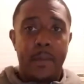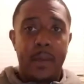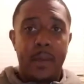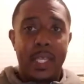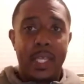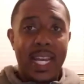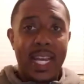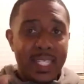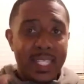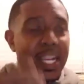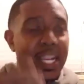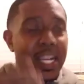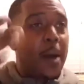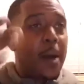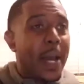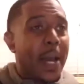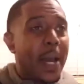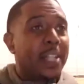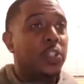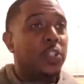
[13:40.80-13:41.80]
Yes,
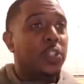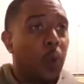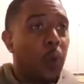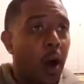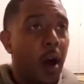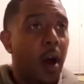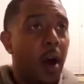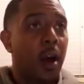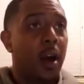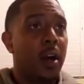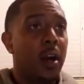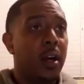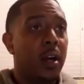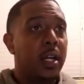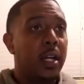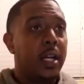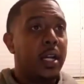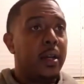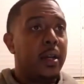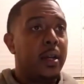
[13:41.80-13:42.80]
come as you are,
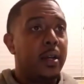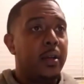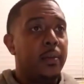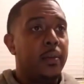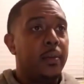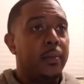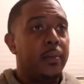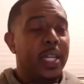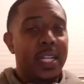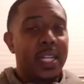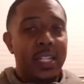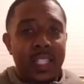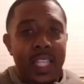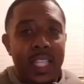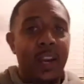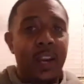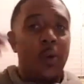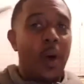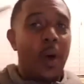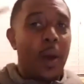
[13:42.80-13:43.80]
because they
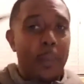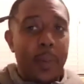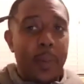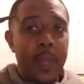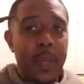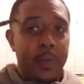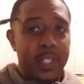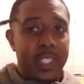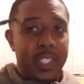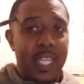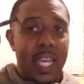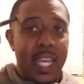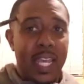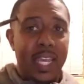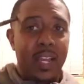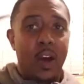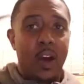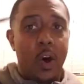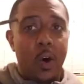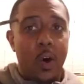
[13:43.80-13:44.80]
don't want people
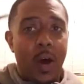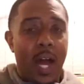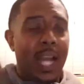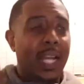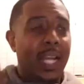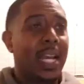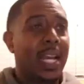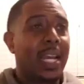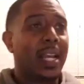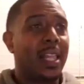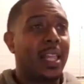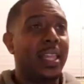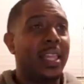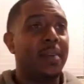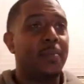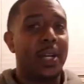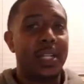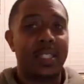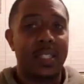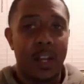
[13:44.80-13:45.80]
saying, oh, I got to clean
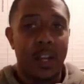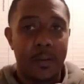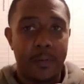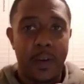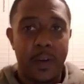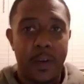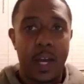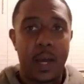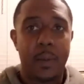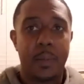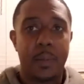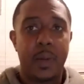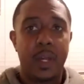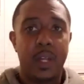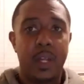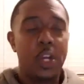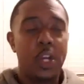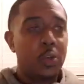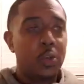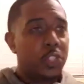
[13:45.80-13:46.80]
myself up.
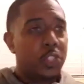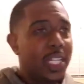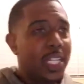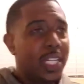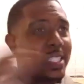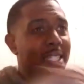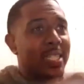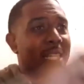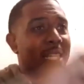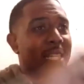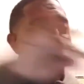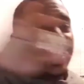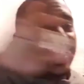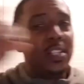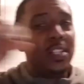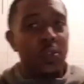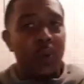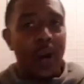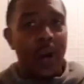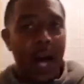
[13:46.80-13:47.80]
No, Jesus
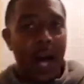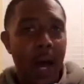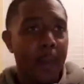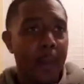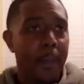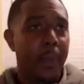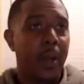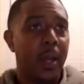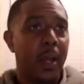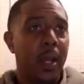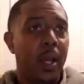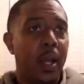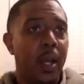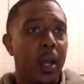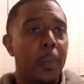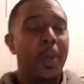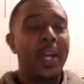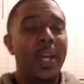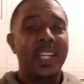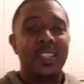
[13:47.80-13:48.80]
cleans you up,
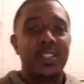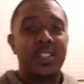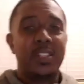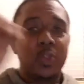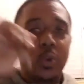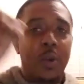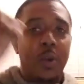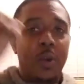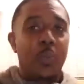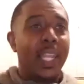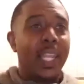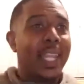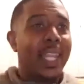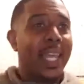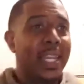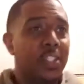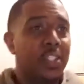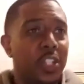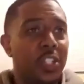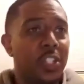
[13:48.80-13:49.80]
but it's through a
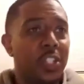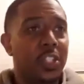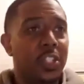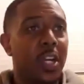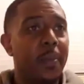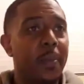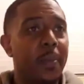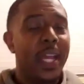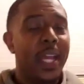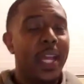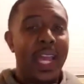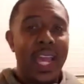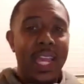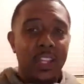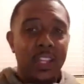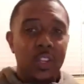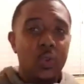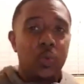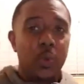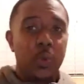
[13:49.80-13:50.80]
relationship and
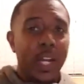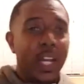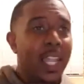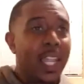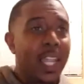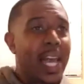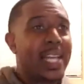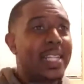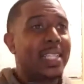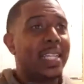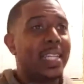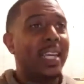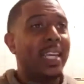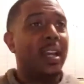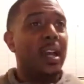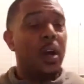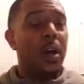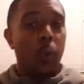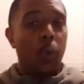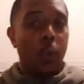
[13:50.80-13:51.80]
you mm. realizing
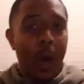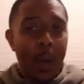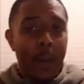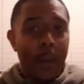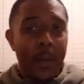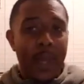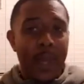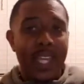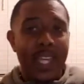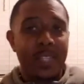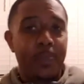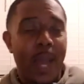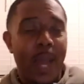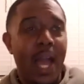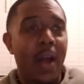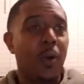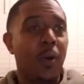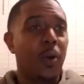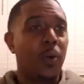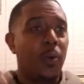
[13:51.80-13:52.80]
what his
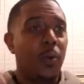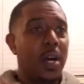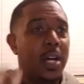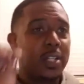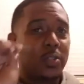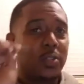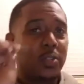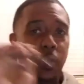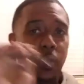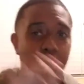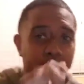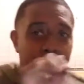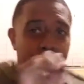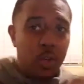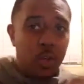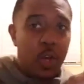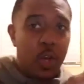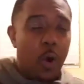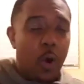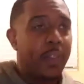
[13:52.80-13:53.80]
power was when
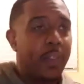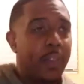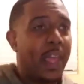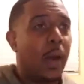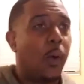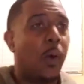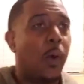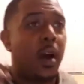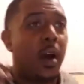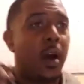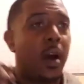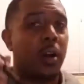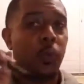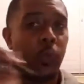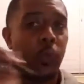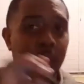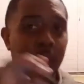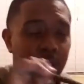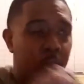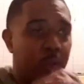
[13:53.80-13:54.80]
you go in that water,
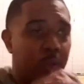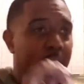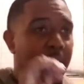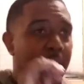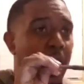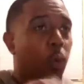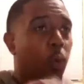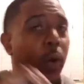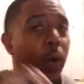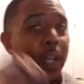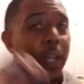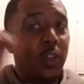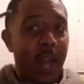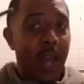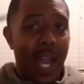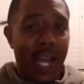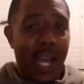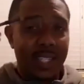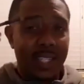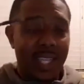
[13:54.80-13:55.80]
when you get, when you
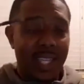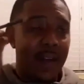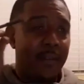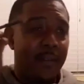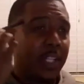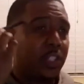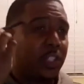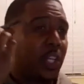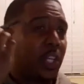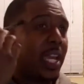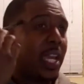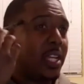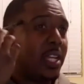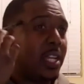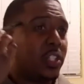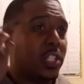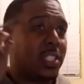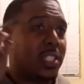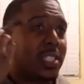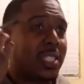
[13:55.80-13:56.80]
actually have a
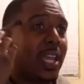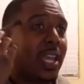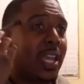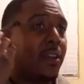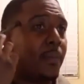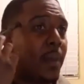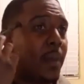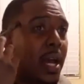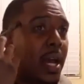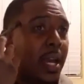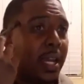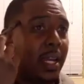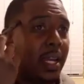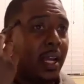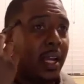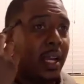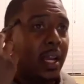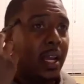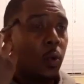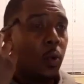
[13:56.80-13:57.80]
change in state of mind.
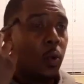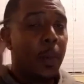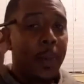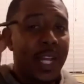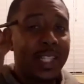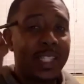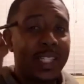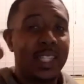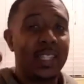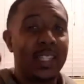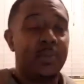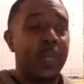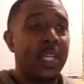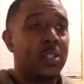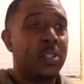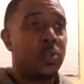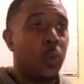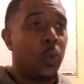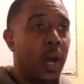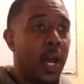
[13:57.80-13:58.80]
Repentance
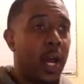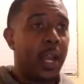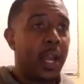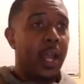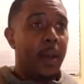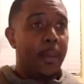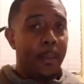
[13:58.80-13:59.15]
means what?